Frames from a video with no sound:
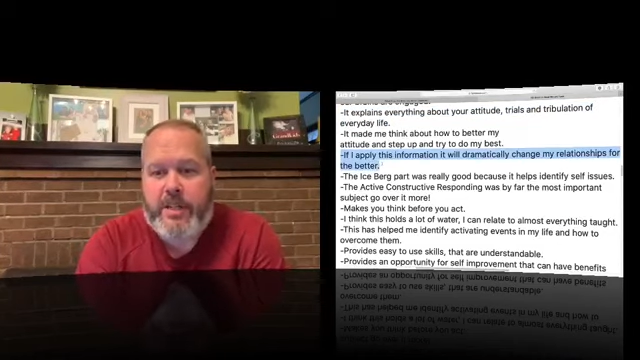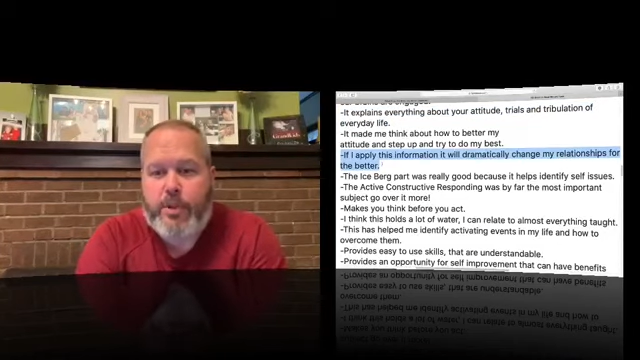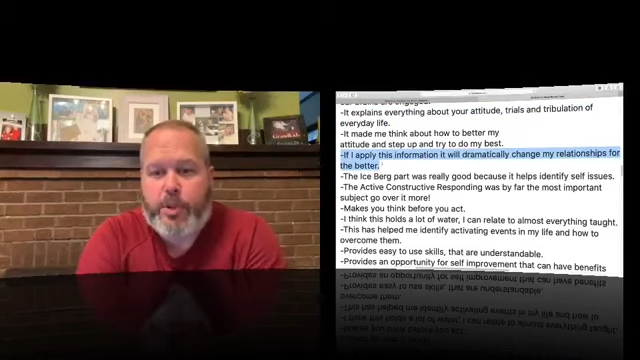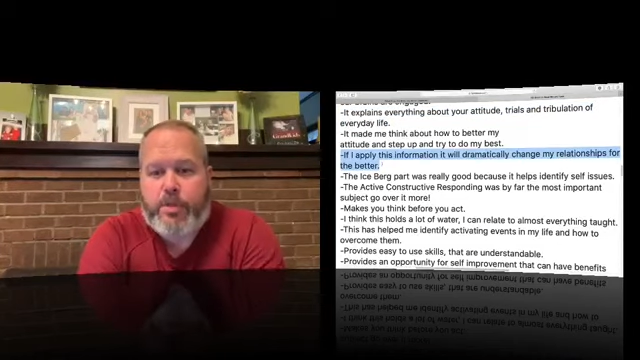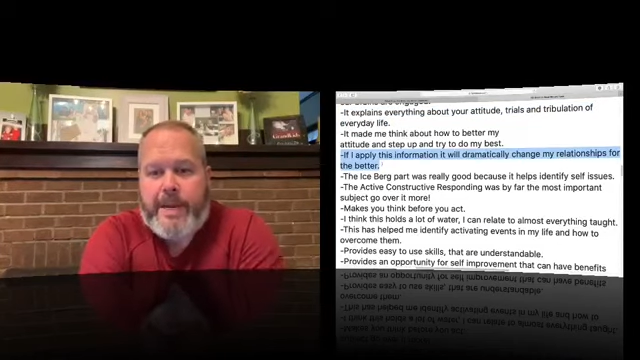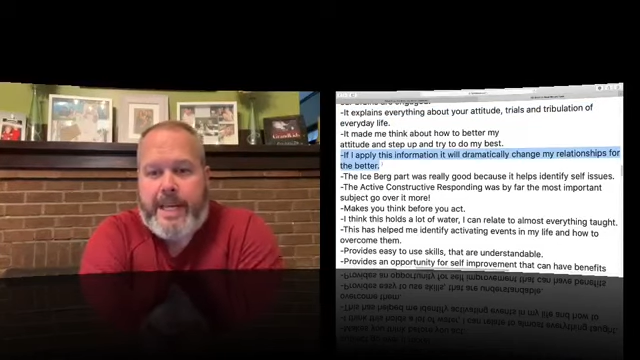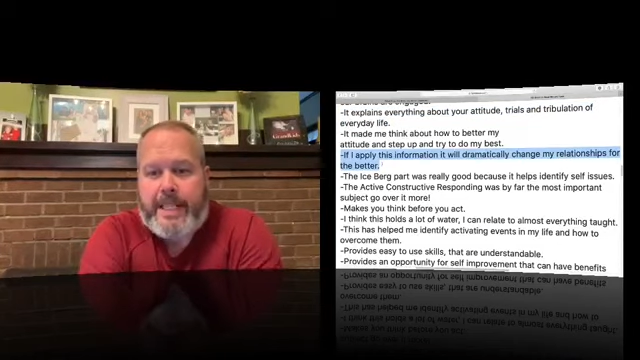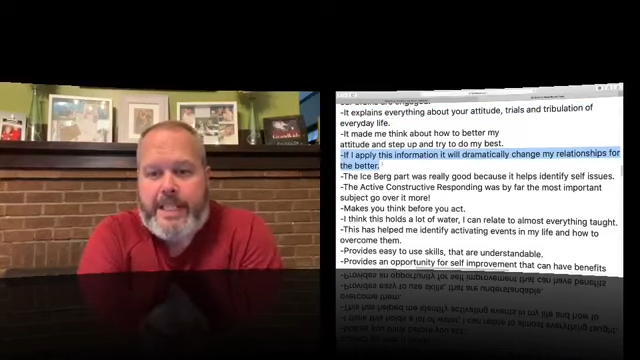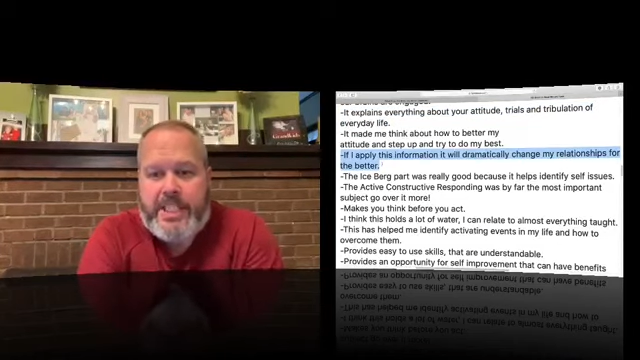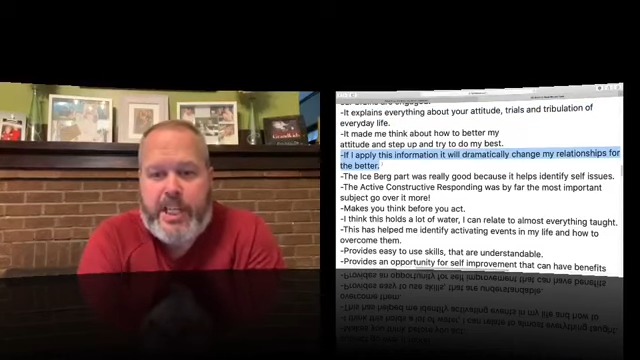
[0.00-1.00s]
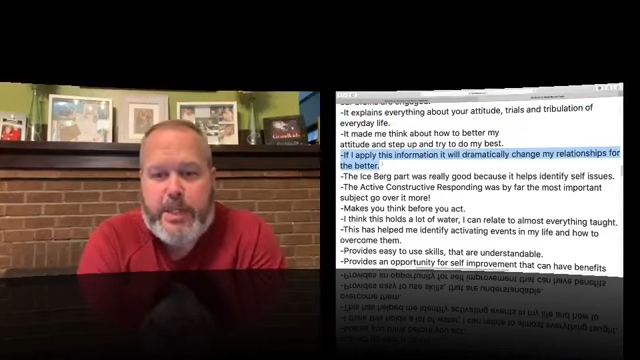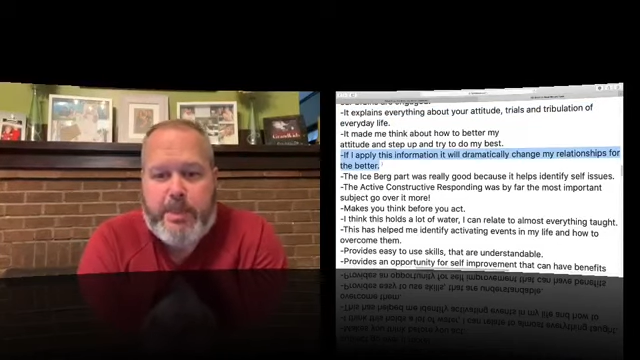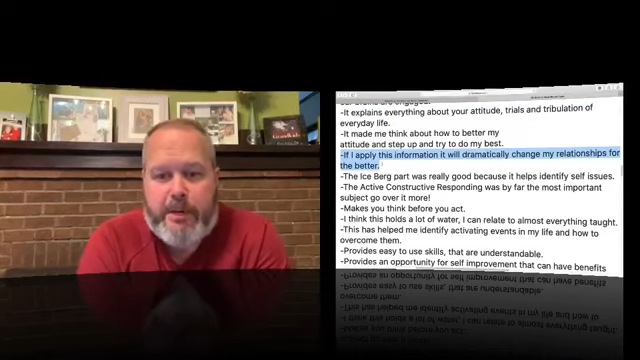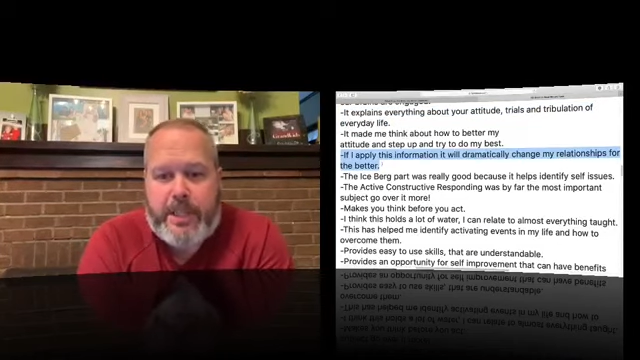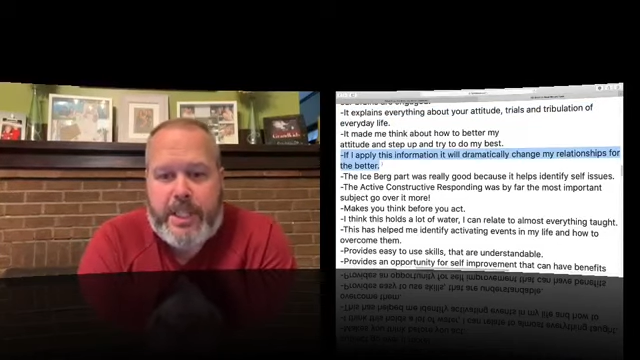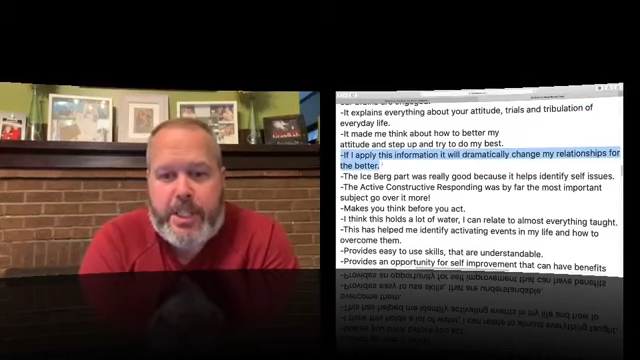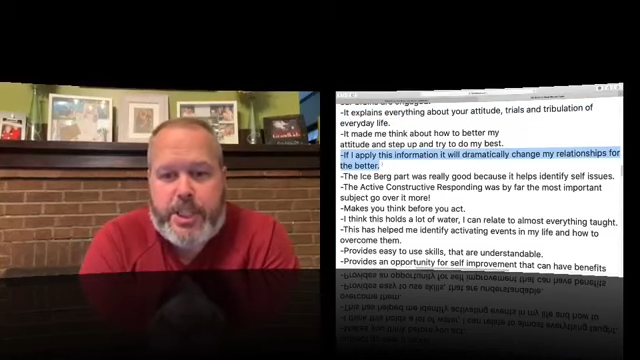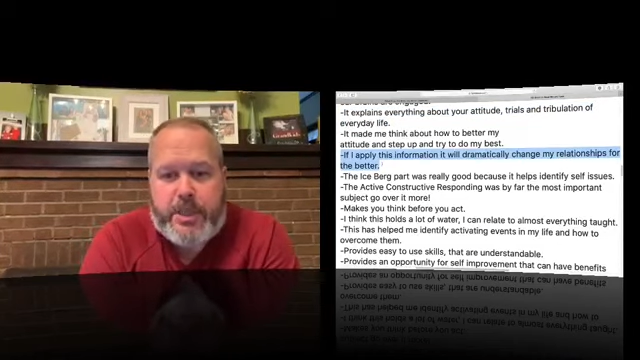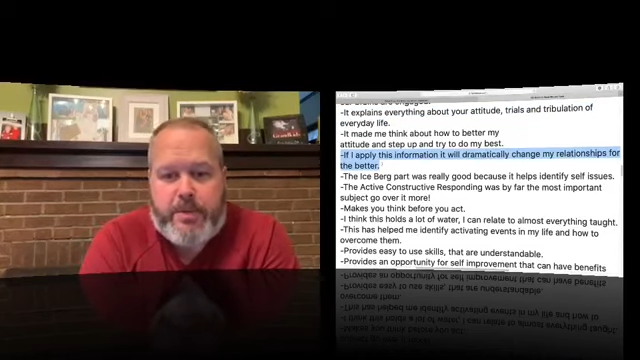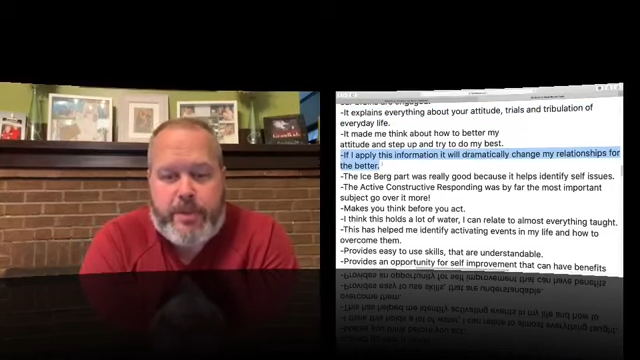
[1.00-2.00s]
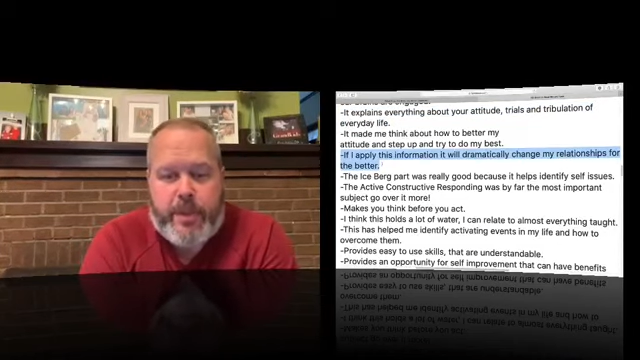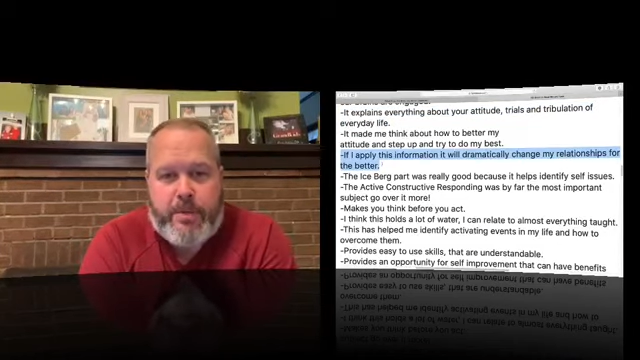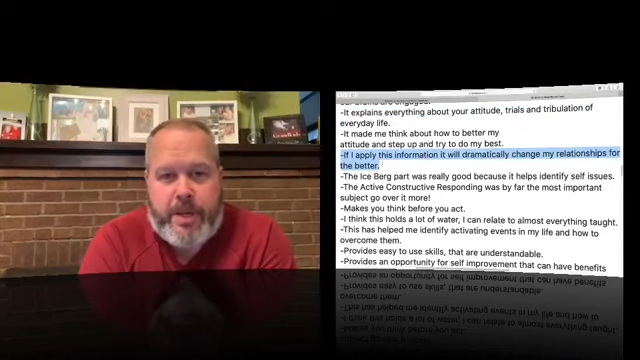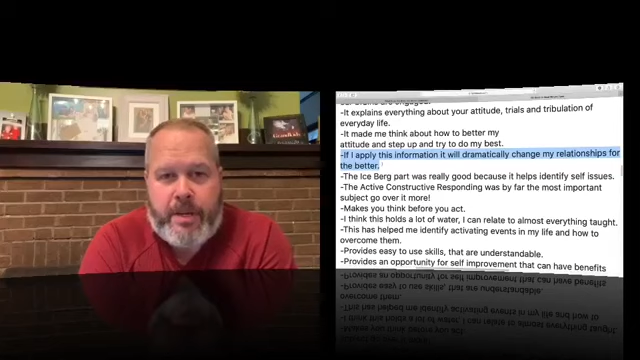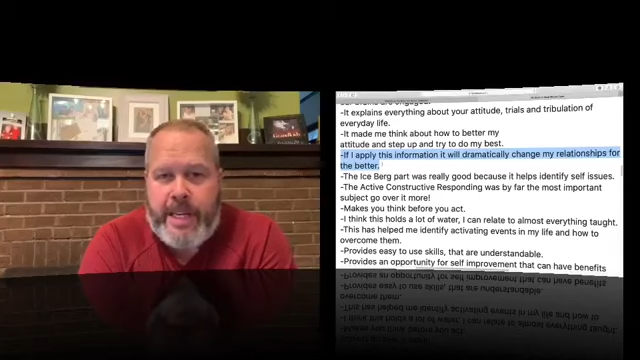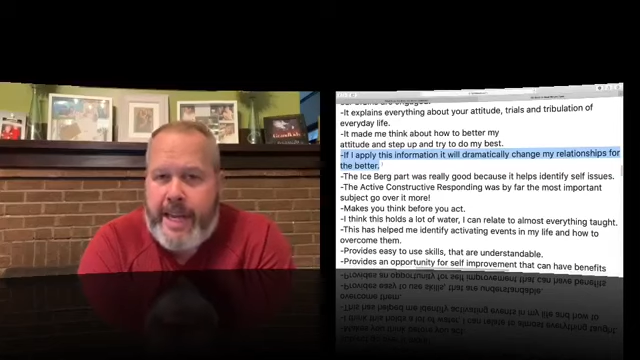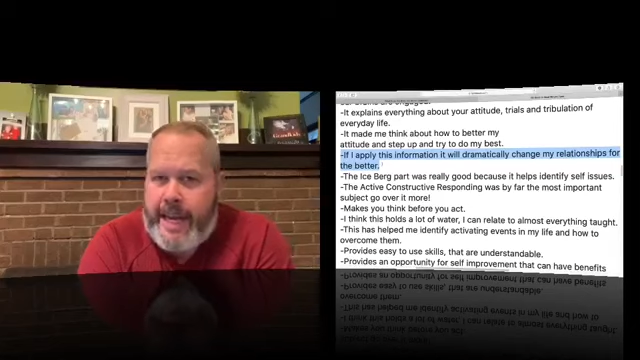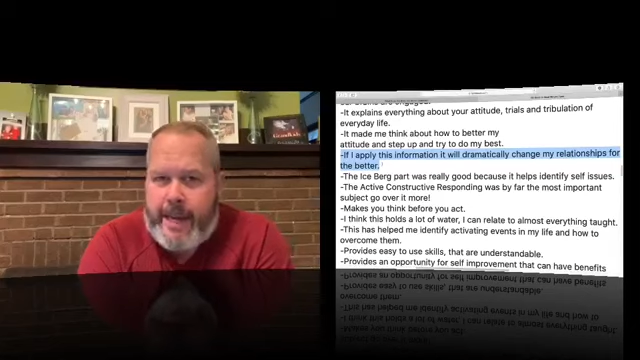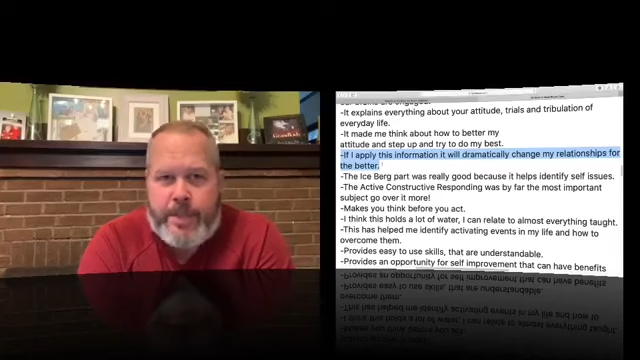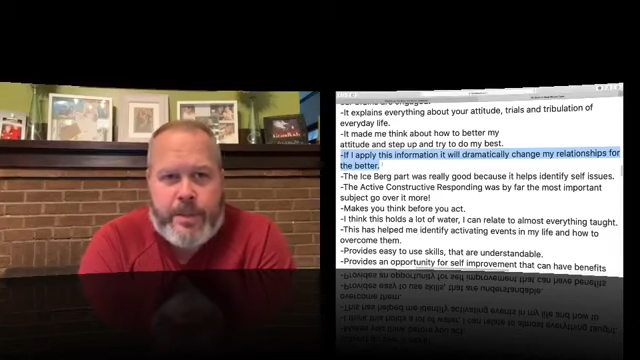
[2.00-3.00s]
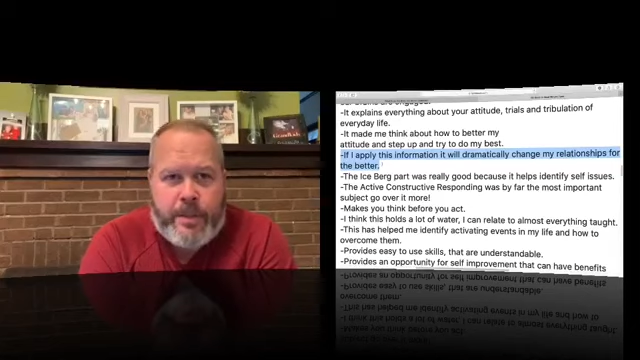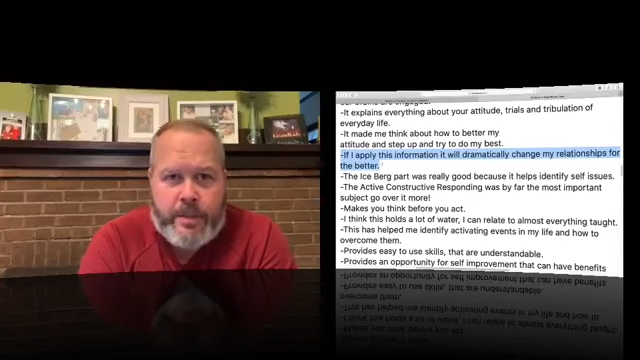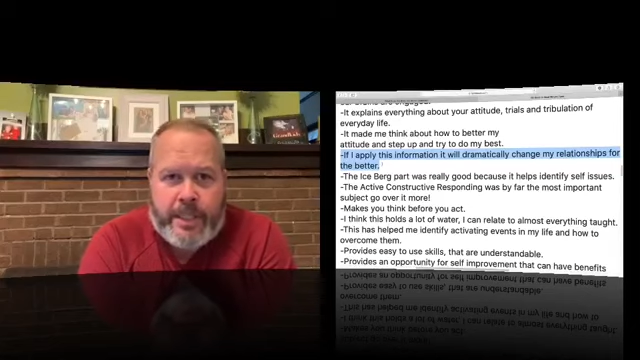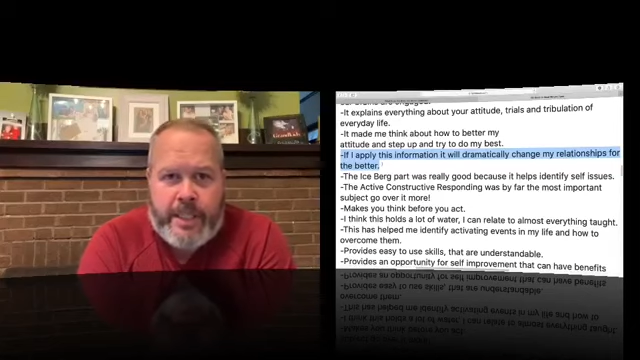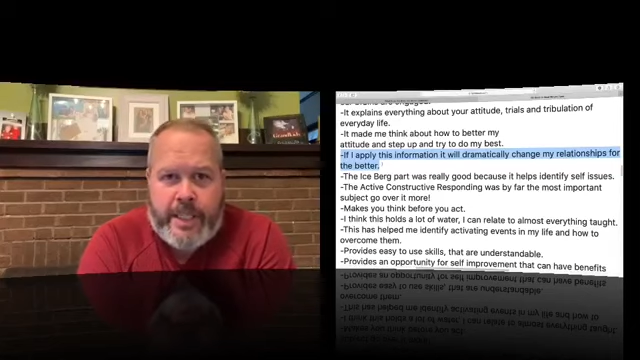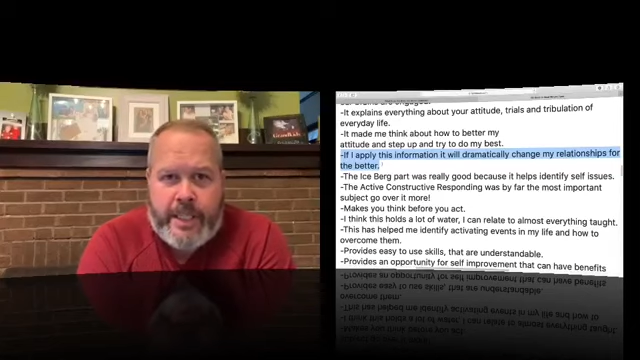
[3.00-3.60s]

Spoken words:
it will dramatically change my relationships for the better. Absolutely.